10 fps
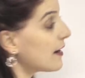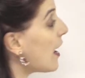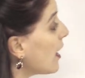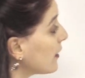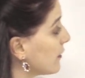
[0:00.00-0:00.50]
and
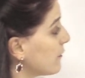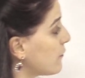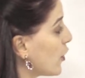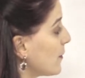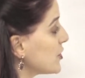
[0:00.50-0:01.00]
active
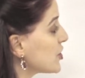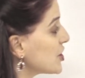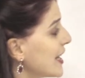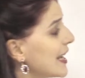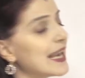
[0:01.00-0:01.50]
form.
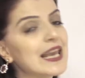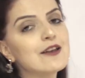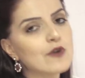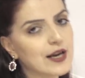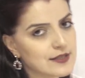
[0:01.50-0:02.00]
She
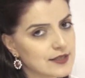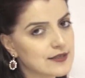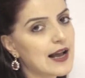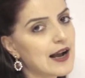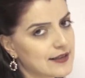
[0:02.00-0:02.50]
invited
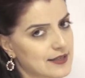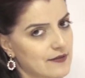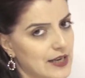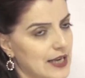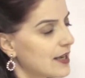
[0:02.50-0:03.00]

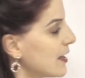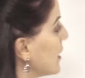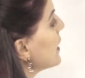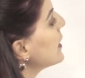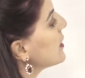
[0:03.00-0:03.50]
actively.
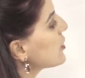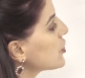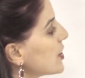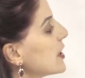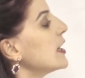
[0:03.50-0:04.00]

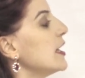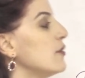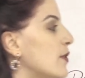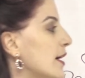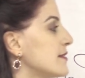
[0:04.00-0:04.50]
She
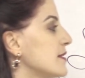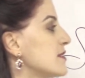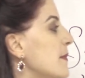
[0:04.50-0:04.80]
invited